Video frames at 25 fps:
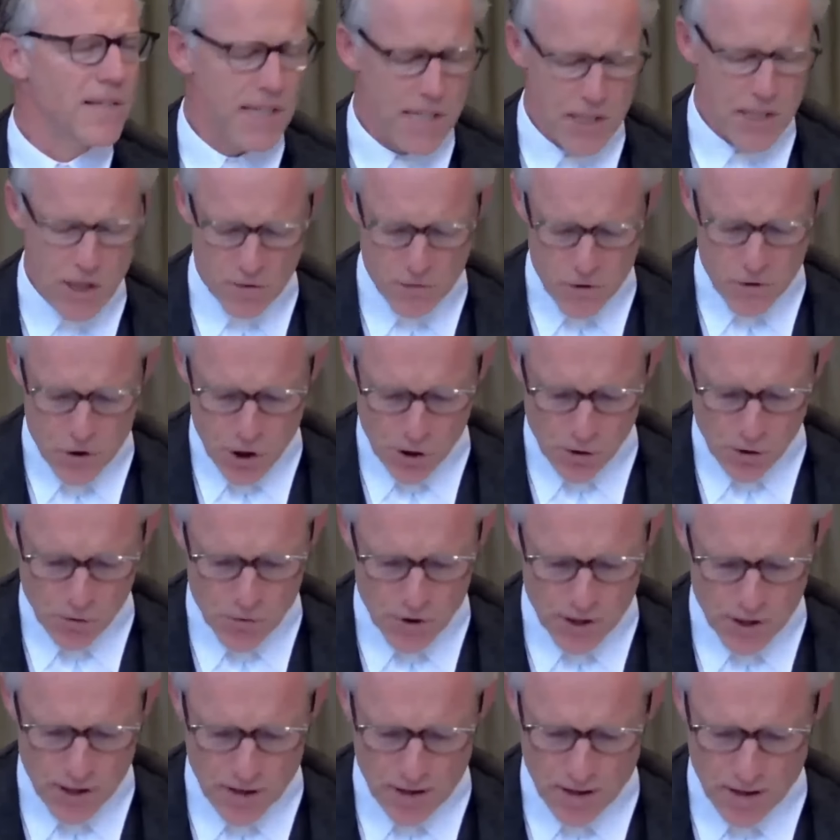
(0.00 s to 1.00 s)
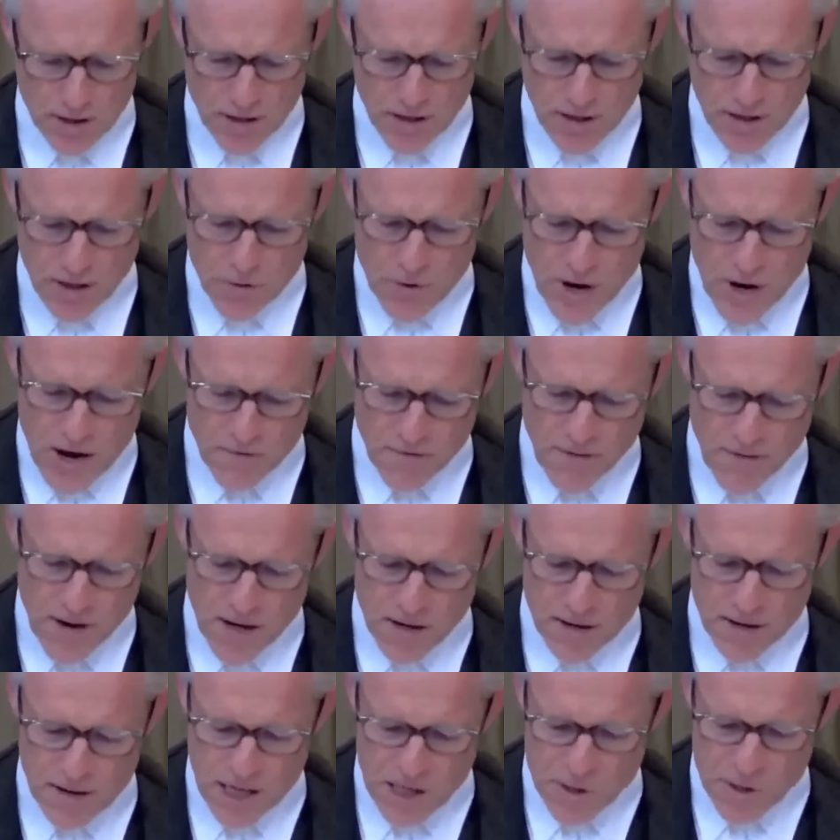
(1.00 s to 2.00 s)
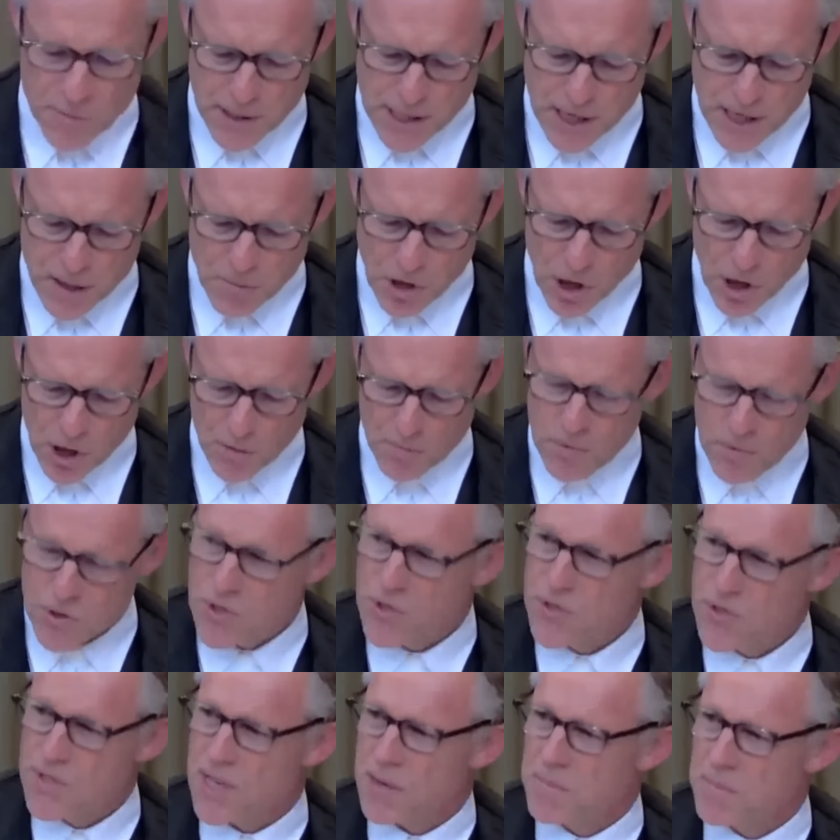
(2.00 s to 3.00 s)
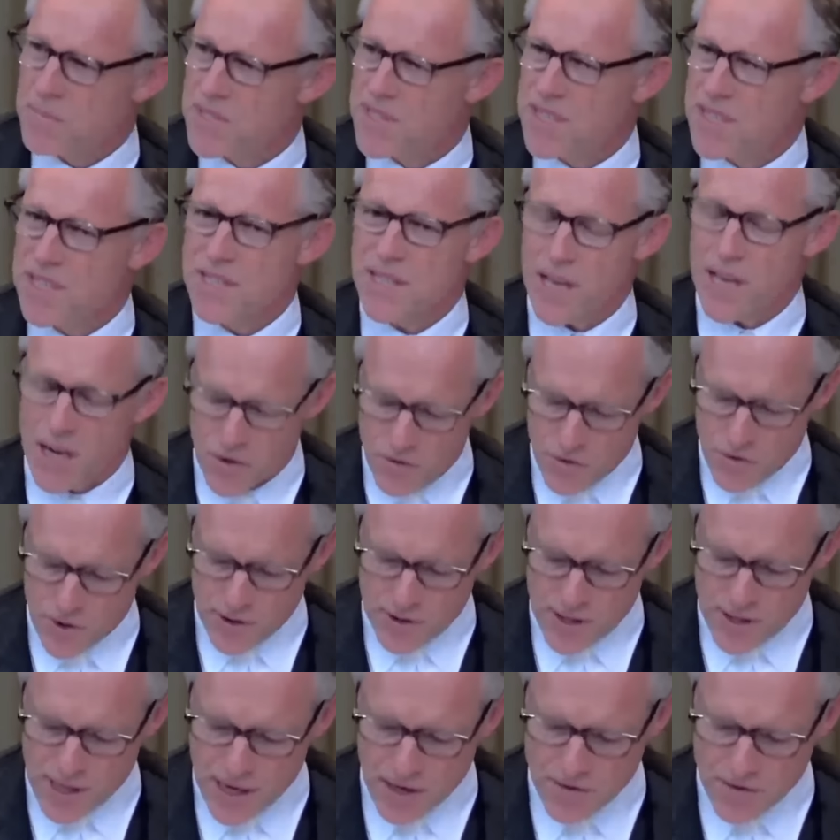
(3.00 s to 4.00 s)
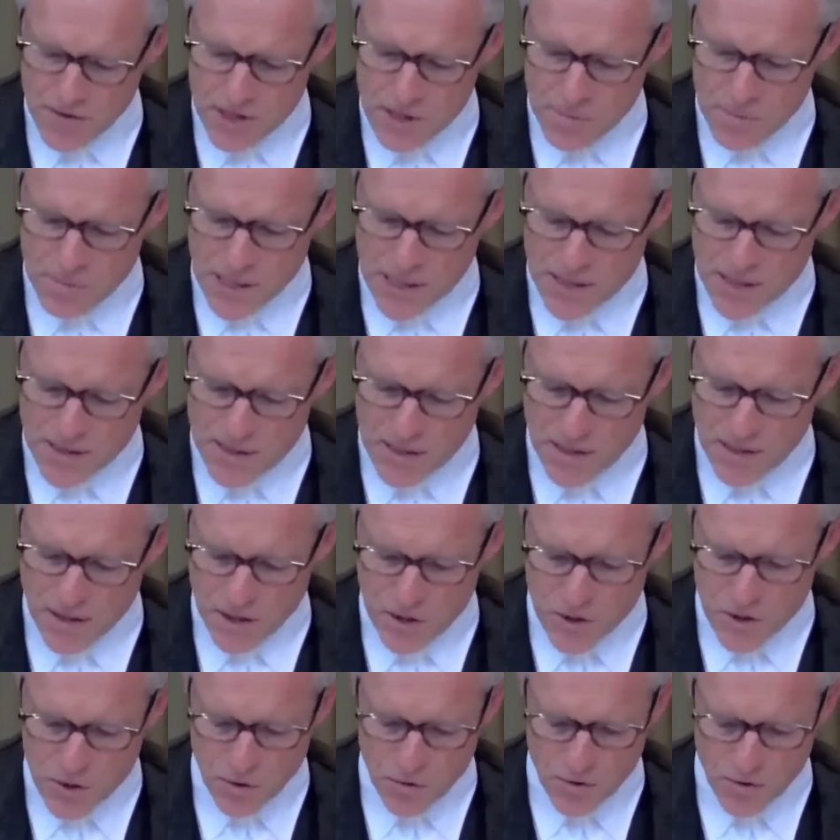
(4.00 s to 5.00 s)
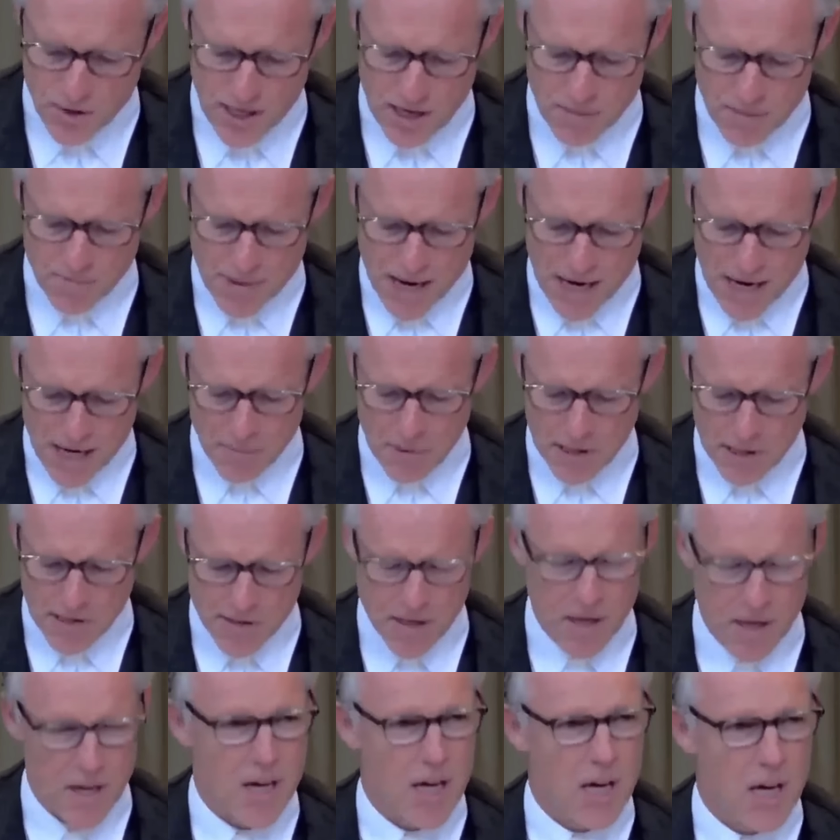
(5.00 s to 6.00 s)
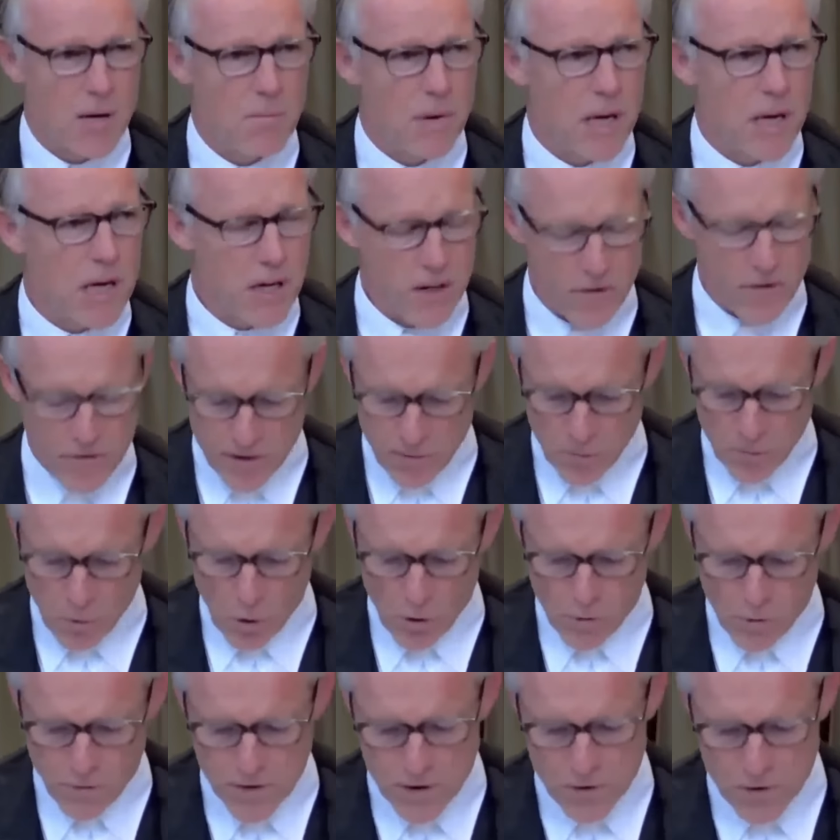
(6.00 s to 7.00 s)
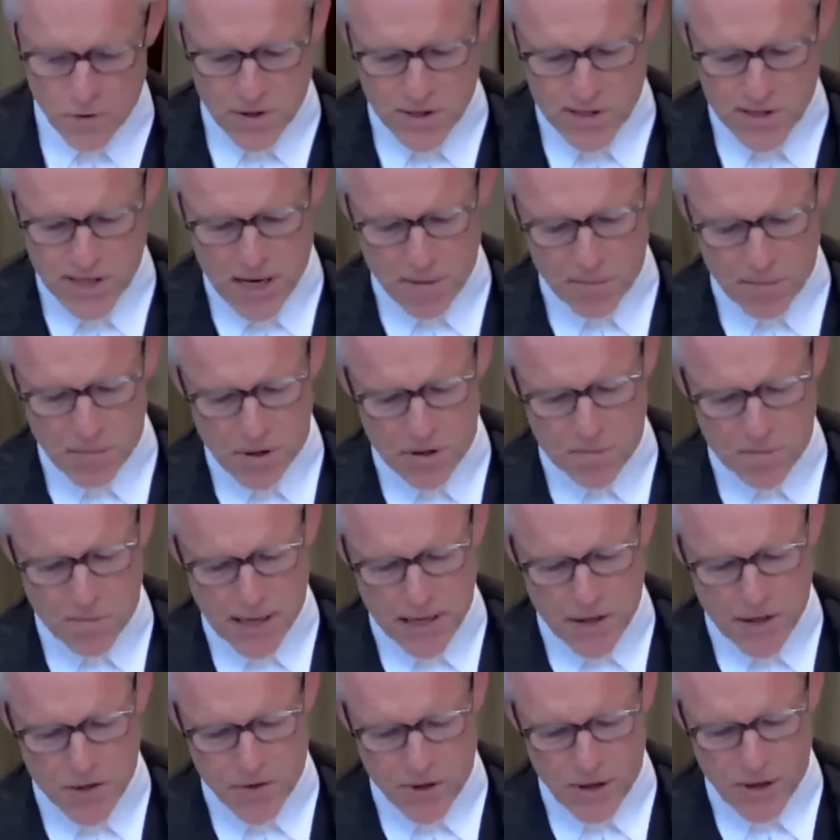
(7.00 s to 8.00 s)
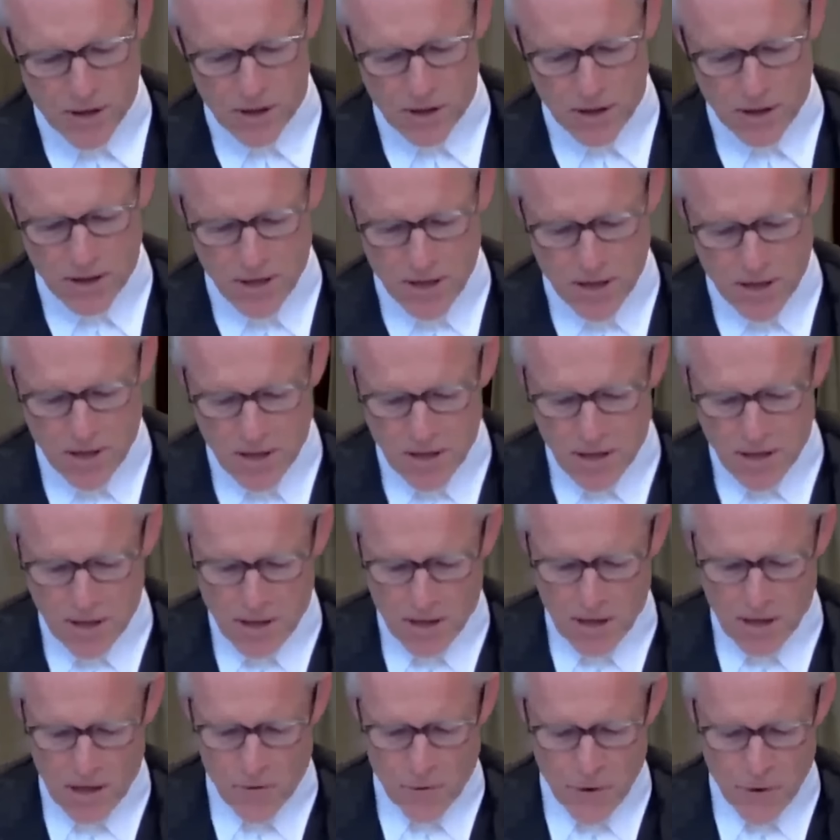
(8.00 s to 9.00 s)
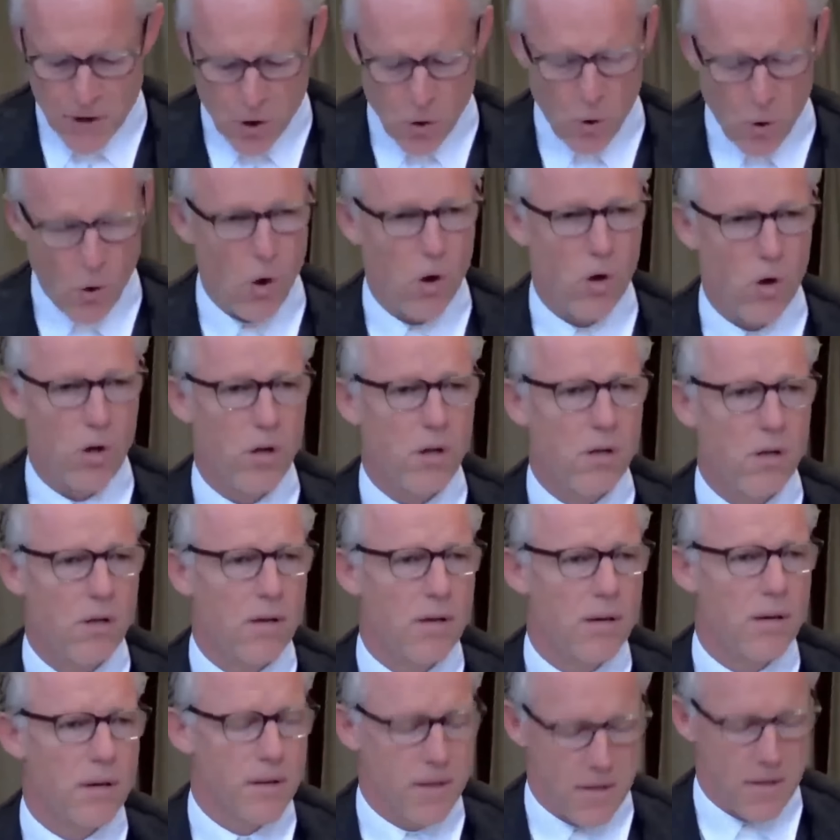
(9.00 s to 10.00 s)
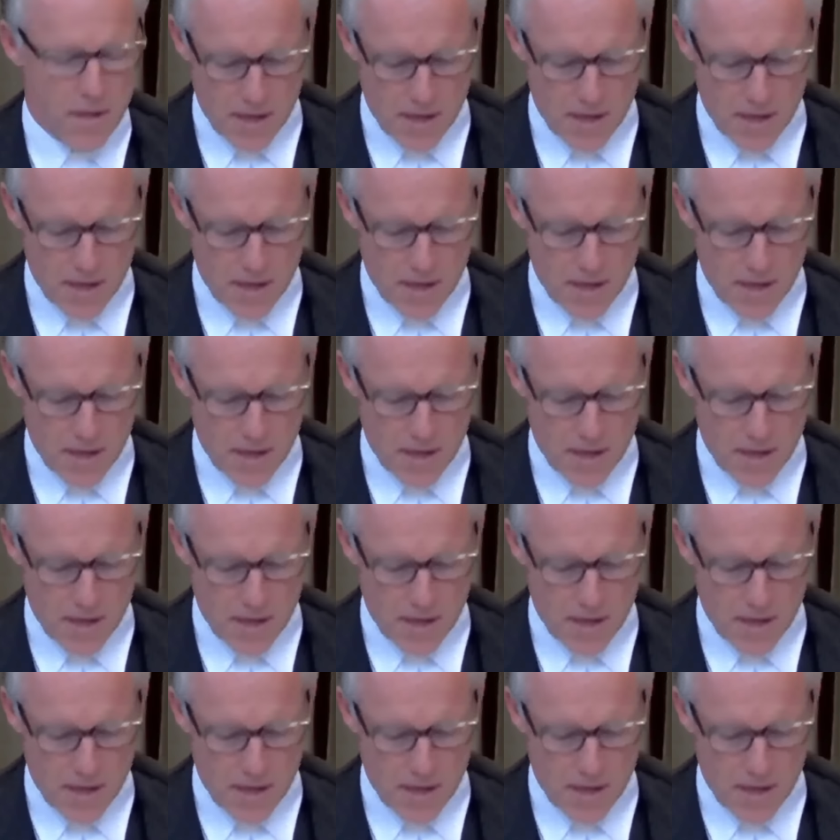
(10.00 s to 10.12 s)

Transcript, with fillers: A city of children, Rafah has become home to some 600,000 Palestinian children and babies, many of them orphaned or disabled by Israel. And recall